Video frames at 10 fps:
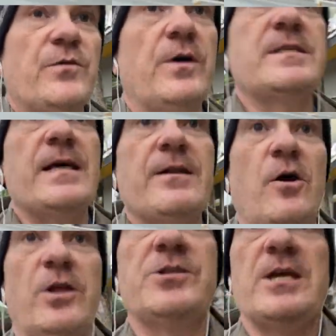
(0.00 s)

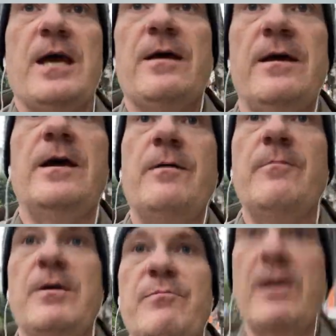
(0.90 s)
technology,
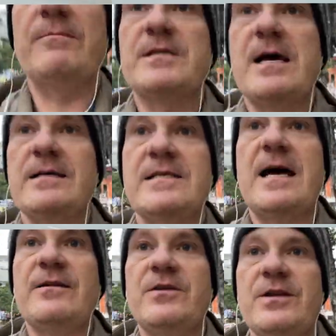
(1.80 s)
and perhaps that
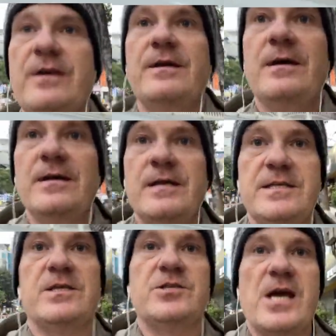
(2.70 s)
standard
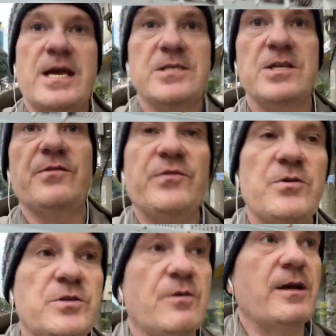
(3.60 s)
needs to change in the
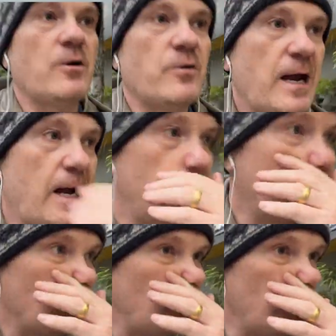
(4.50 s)
future. I don't know how they'll
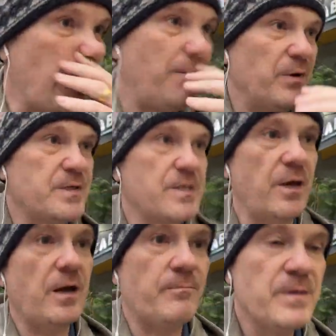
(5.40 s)
do that, but
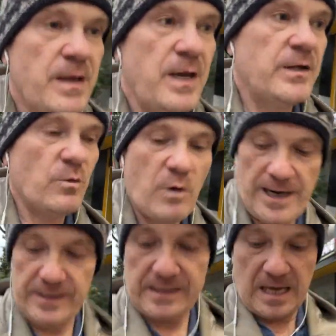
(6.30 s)
the
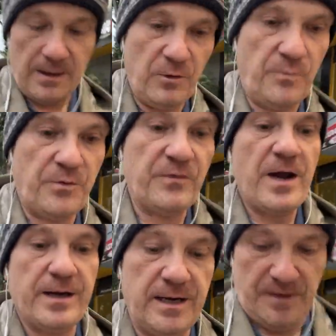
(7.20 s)
wired cable
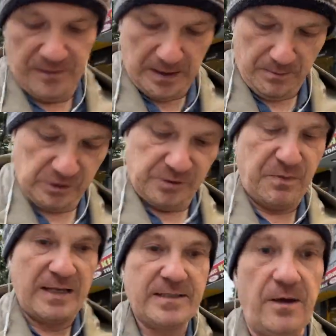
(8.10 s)
providing, I think, a much
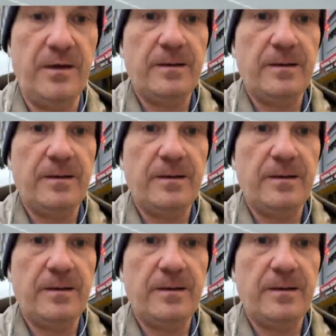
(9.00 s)
better